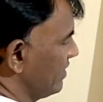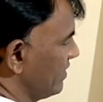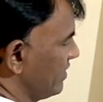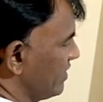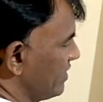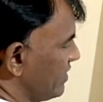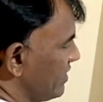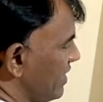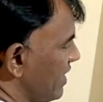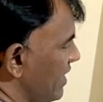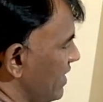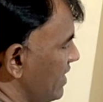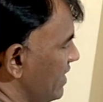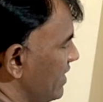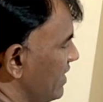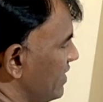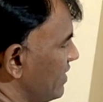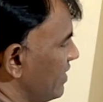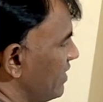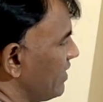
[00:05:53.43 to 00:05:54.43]

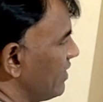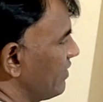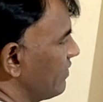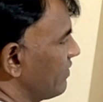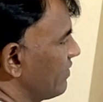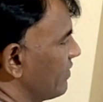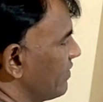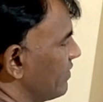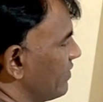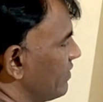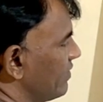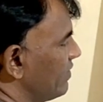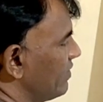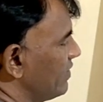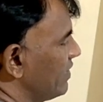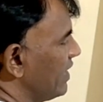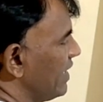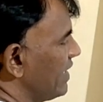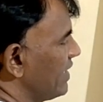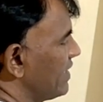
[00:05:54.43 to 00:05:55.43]
sine of
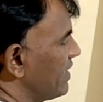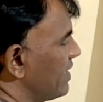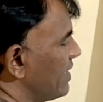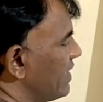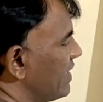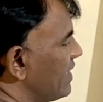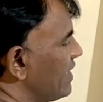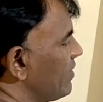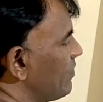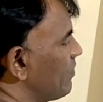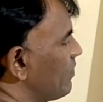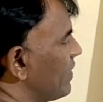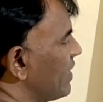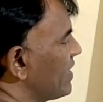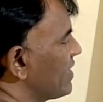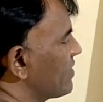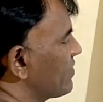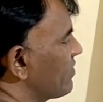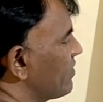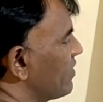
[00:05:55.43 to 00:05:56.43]
30
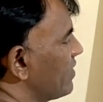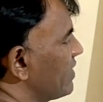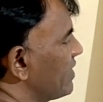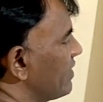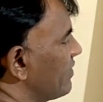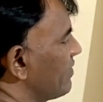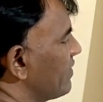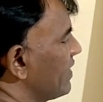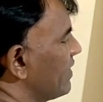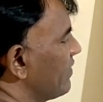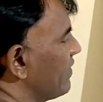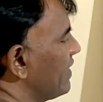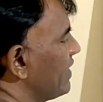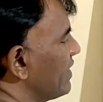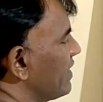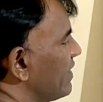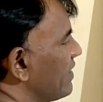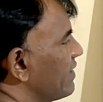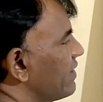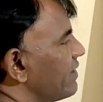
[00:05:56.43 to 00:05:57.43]
plus
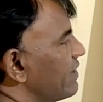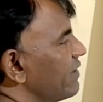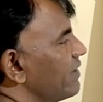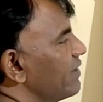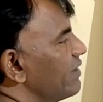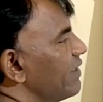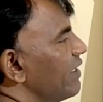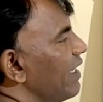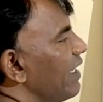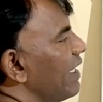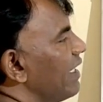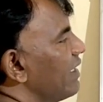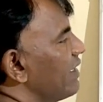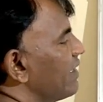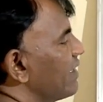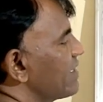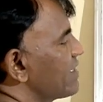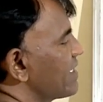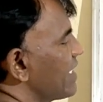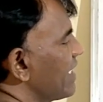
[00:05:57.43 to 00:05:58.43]
45 and
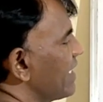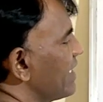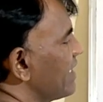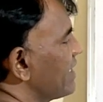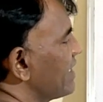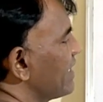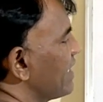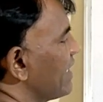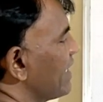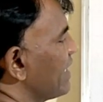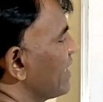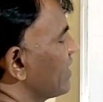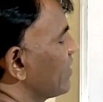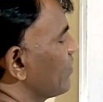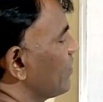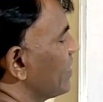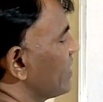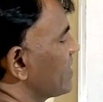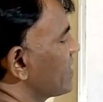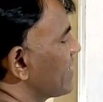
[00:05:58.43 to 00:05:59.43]
the sine here
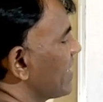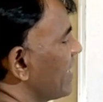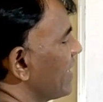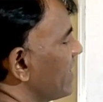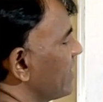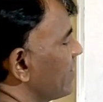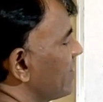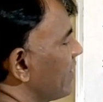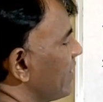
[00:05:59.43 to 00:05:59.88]
means sine